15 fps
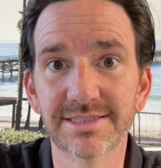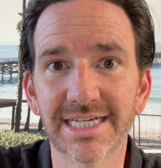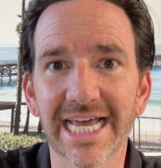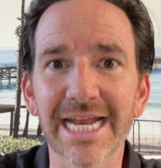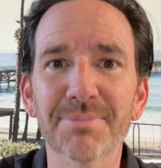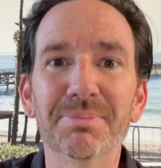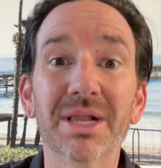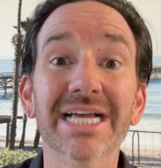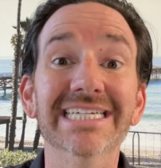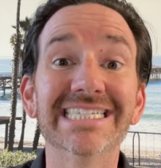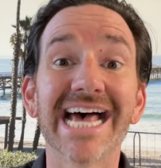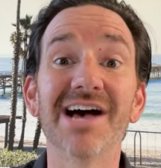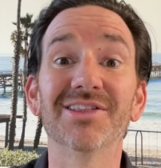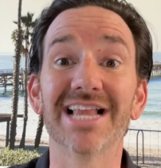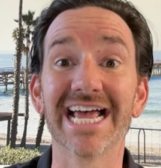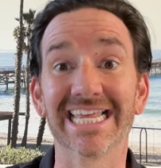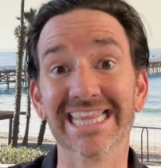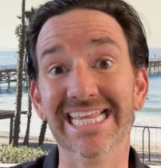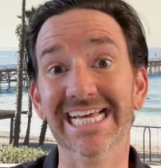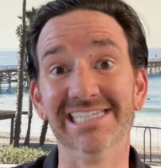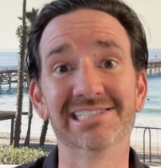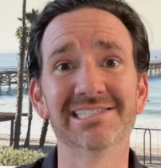And it plays out like
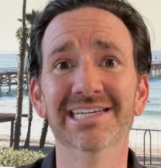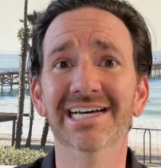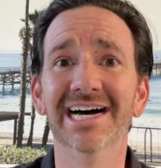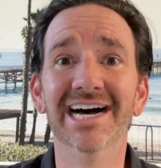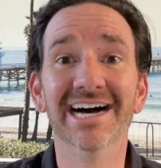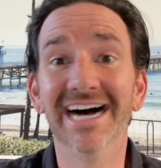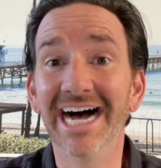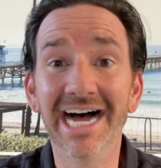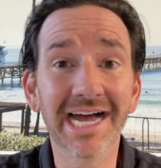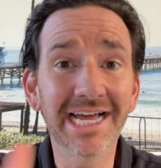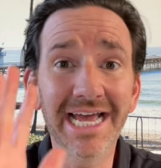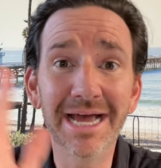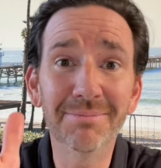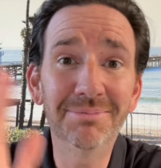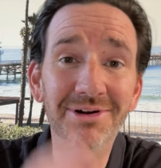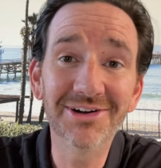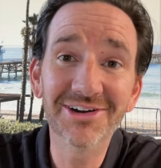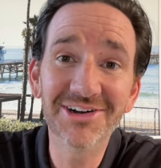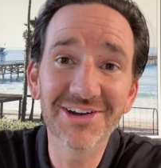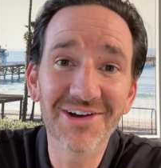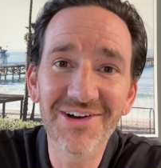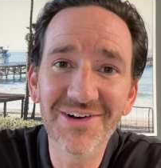this Hi,
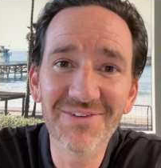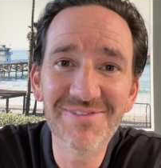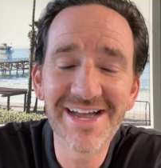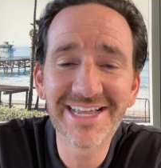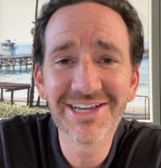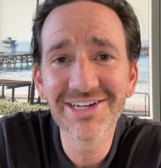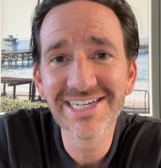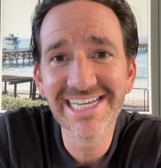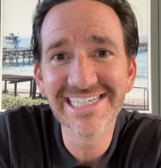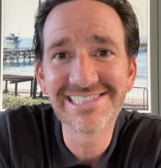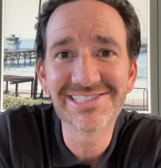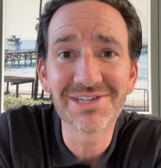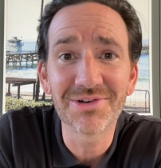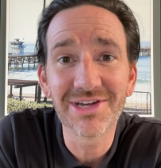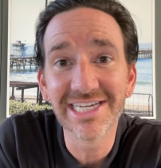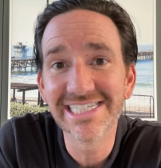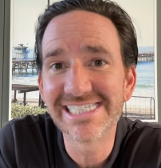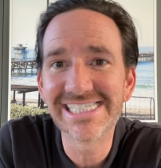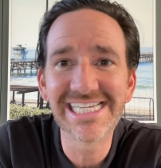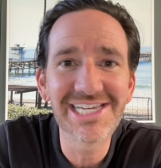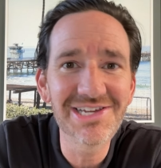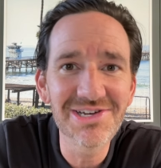Amber. Oh, my goodness. So good to
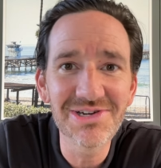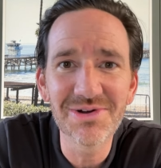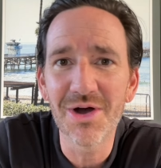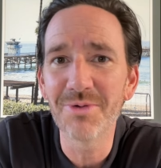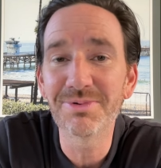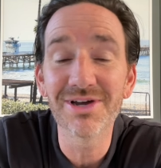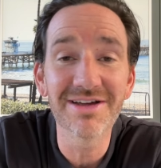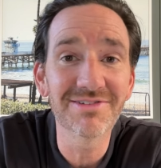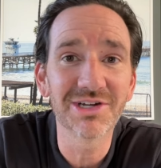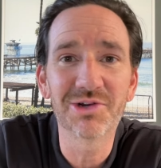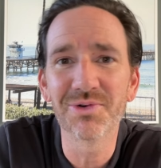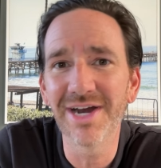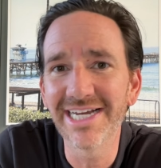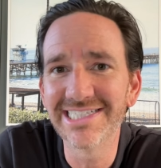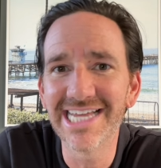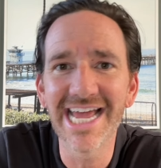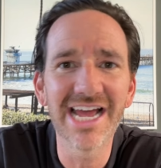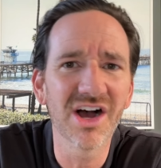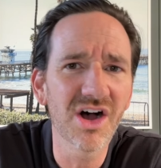see you. Hope you're having a great day.